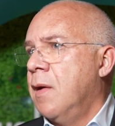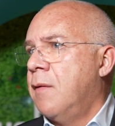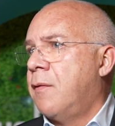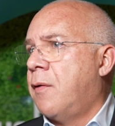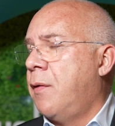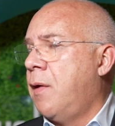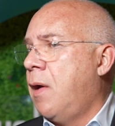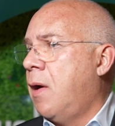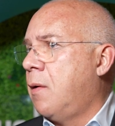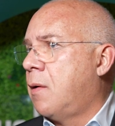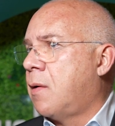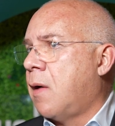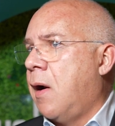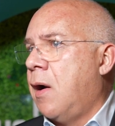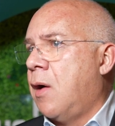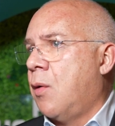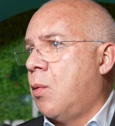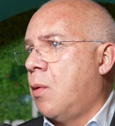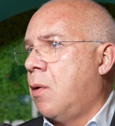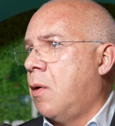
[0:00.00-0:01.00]
for the
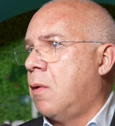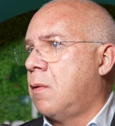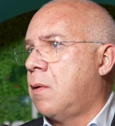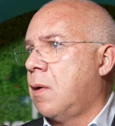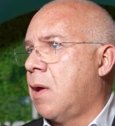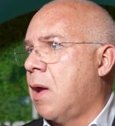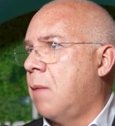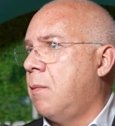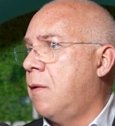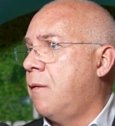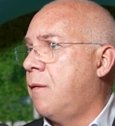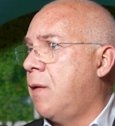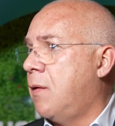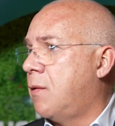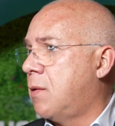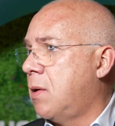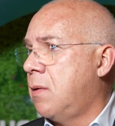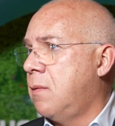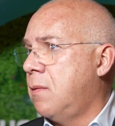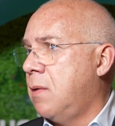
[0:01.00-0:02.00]
entire world to come and
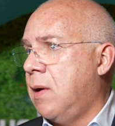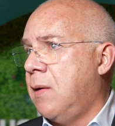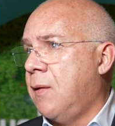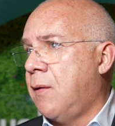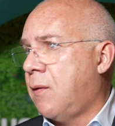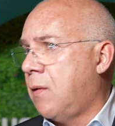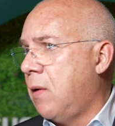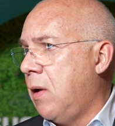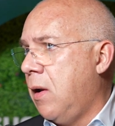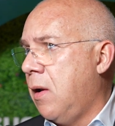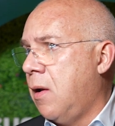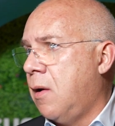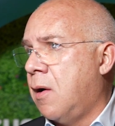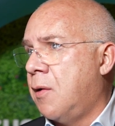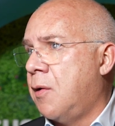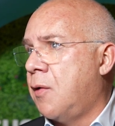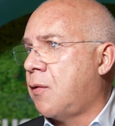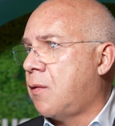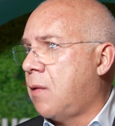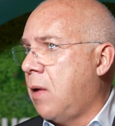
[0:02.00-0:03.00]
visit and see and
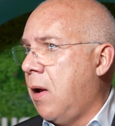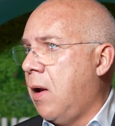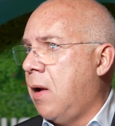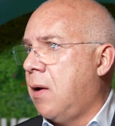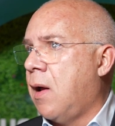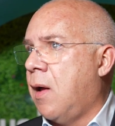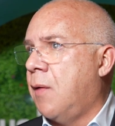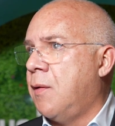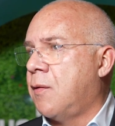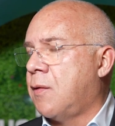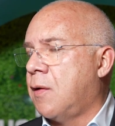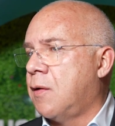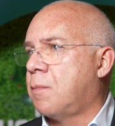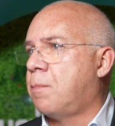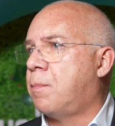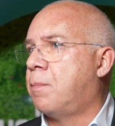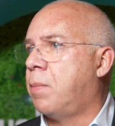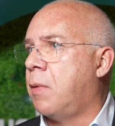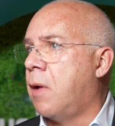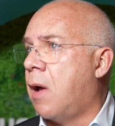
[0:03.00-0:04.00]
understand how this is
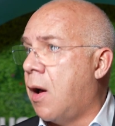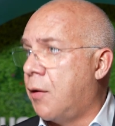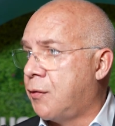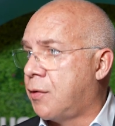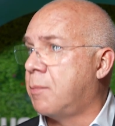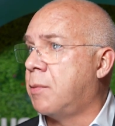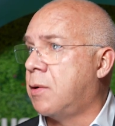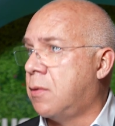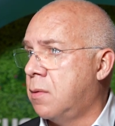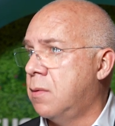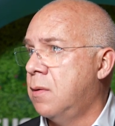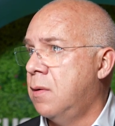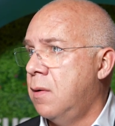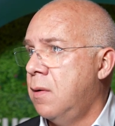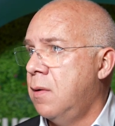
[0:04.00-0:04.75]
plausible,